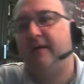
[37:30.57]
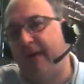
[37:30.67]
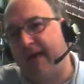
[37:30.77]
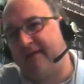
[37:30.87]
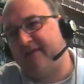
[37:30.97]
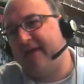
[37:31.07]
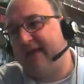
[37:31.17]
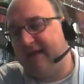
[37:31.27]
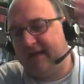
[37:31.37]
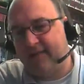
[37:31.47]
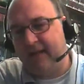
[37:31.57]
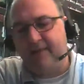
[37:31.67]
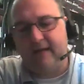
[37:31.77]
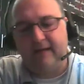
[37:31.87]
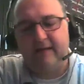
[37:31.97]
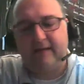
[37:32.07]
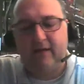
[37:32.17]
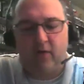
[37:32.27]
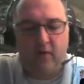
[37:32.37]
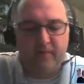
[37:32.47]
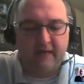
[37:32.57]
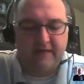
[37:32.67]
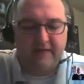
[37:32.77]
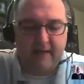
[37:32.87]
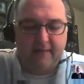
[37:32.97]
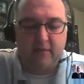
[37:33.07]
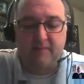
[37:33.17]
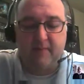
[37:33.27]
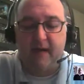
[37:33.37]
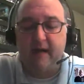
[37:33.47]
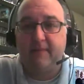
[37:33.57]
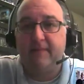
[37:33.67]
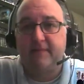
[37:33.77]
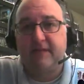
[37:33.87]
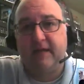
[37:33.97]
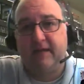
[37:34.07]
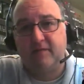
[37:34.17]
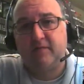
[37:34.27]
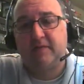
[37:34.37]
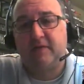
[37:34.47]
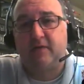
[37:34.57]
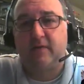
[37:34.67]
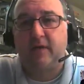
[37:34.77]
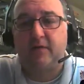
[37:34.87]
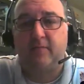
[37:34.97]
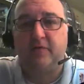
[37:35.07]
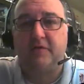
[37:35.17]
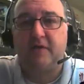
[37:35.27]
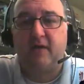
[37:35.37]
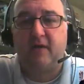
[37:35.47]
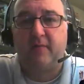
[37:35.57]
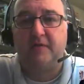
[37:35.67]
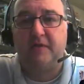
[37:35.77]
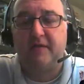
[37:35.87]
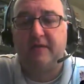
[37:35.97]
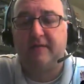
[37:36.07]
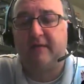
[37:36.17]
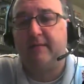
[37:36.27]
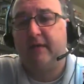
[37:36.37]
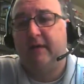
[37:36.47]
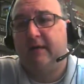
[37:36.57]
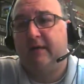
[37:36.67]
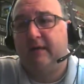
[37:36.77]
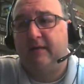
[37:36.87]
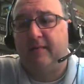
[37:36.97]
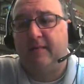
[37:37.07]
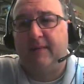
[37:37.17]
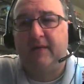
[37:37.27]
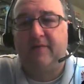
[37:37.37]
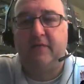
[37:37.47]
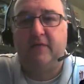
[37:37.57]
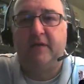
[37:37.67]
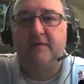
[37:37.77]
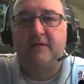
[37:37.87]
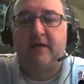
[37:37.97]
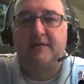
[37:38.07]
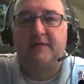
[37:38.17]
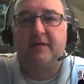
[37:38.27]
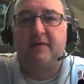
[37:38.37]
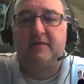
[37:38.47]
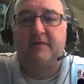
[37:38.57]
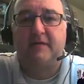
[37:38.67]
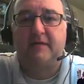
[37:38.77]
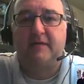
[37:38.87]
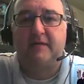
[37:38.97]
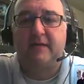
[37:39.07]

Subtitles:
But I think maybe, hopefully as time goes by and people say, hey, this was, an underappreciated RPG at the time, maybe in a few years, I'll sell those things.